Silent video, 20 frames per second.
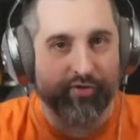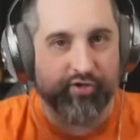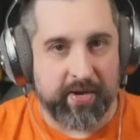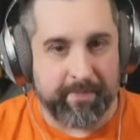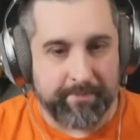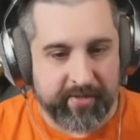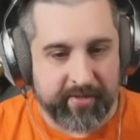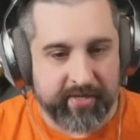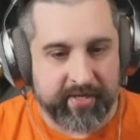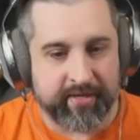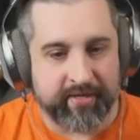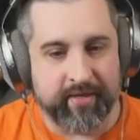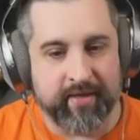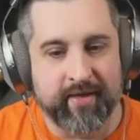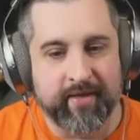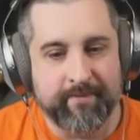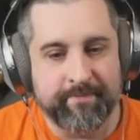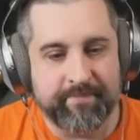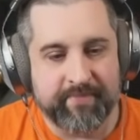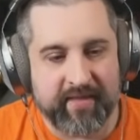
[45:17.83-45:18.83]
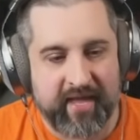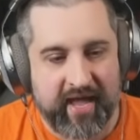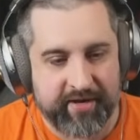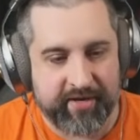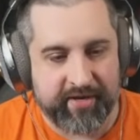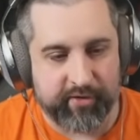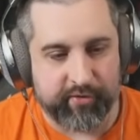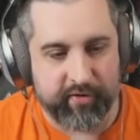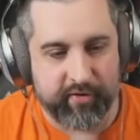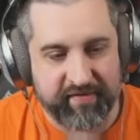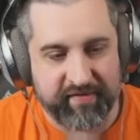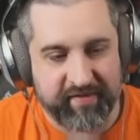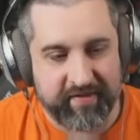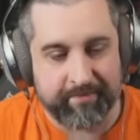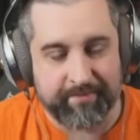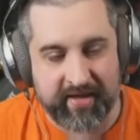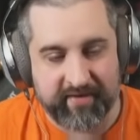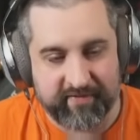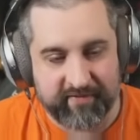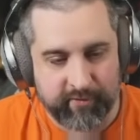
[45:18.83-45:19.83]
jumping and increasing
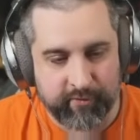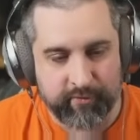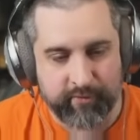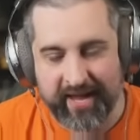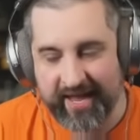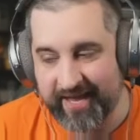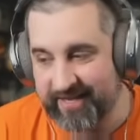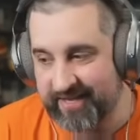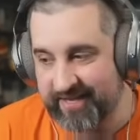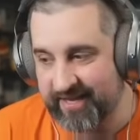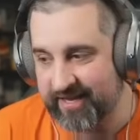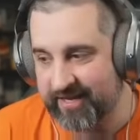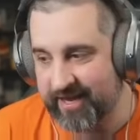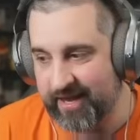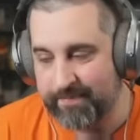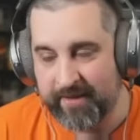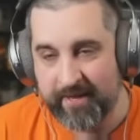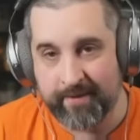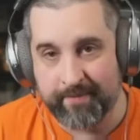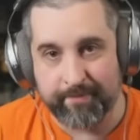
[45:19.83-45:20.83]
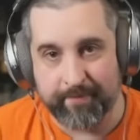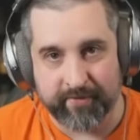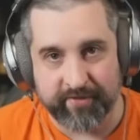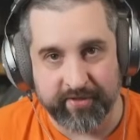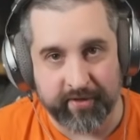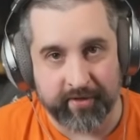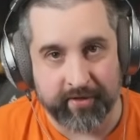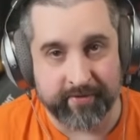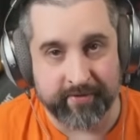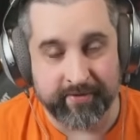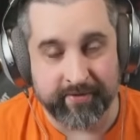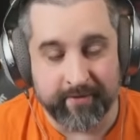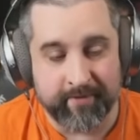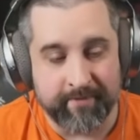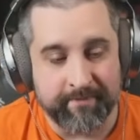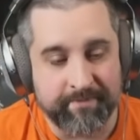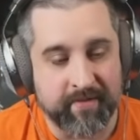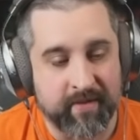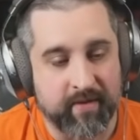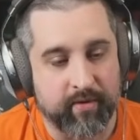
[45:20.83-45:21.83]
by 2 AD and AP per turn.
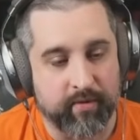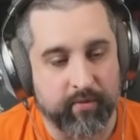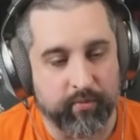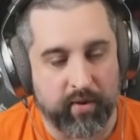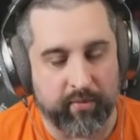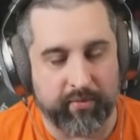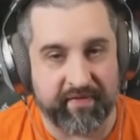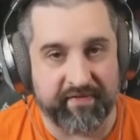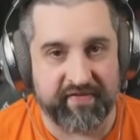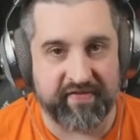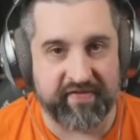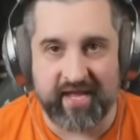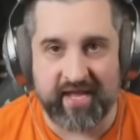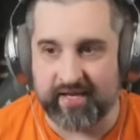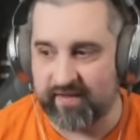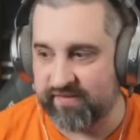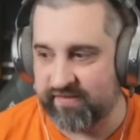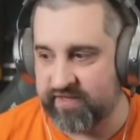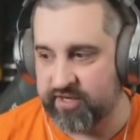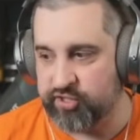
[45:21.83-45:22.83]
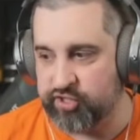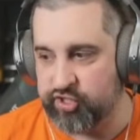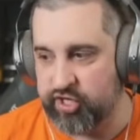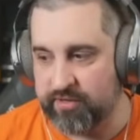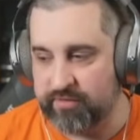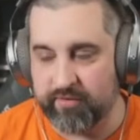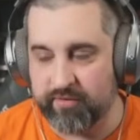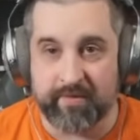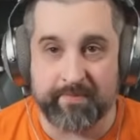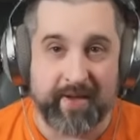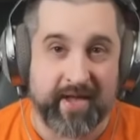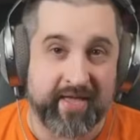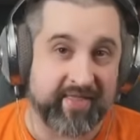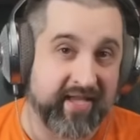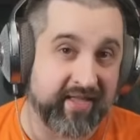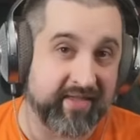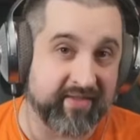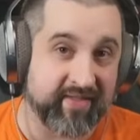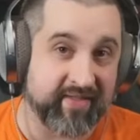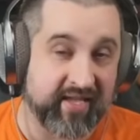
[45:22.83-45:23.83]
What we've seen is that generally by
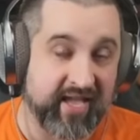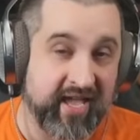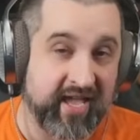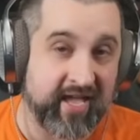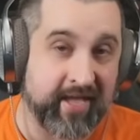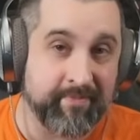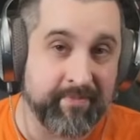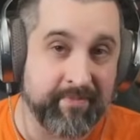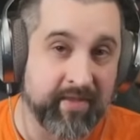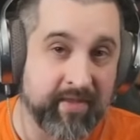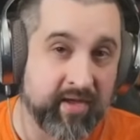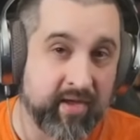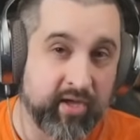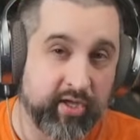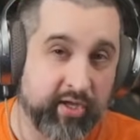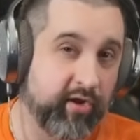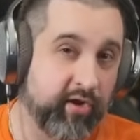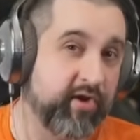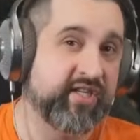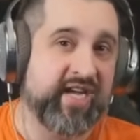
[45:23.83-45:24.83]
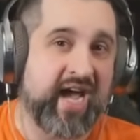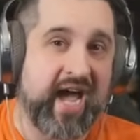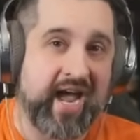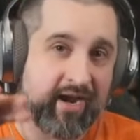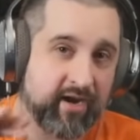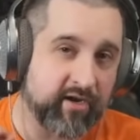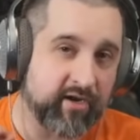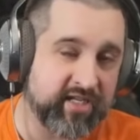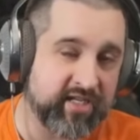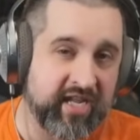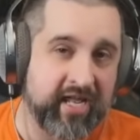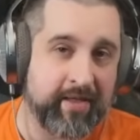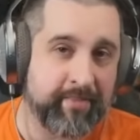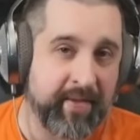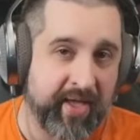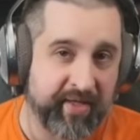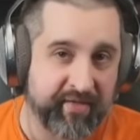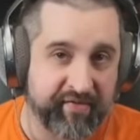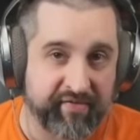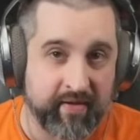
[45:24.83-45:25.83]
the end of the game, your entire team
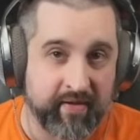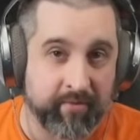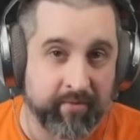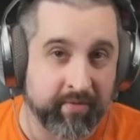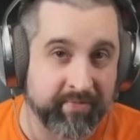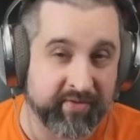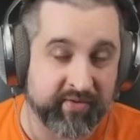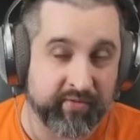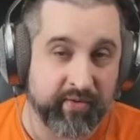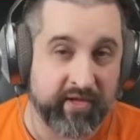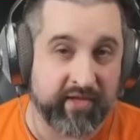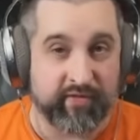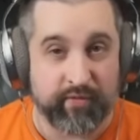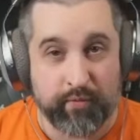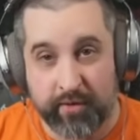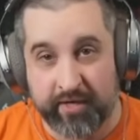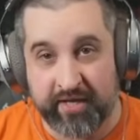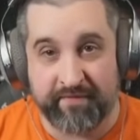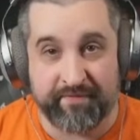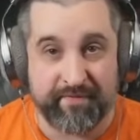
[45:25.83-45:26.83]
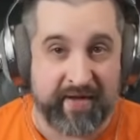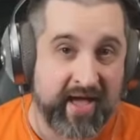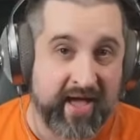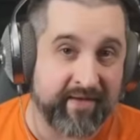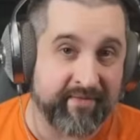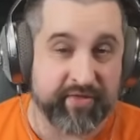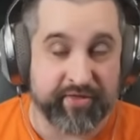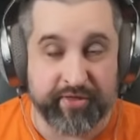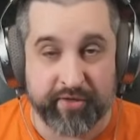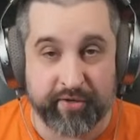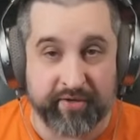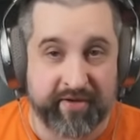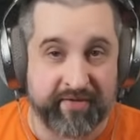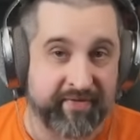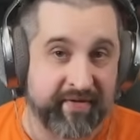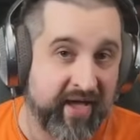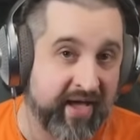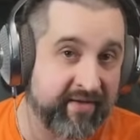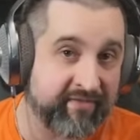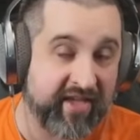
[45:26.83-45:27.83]
has somewhere between 25 and
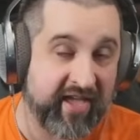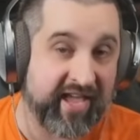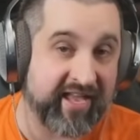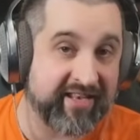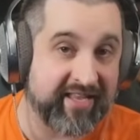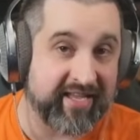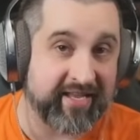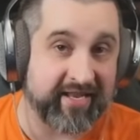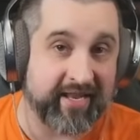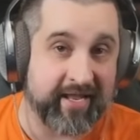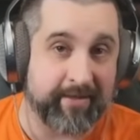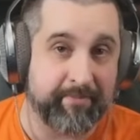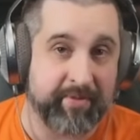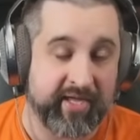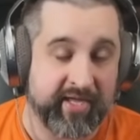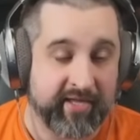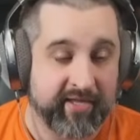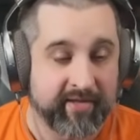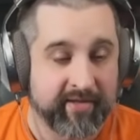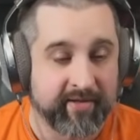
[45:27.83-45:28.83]
35 AD and AP.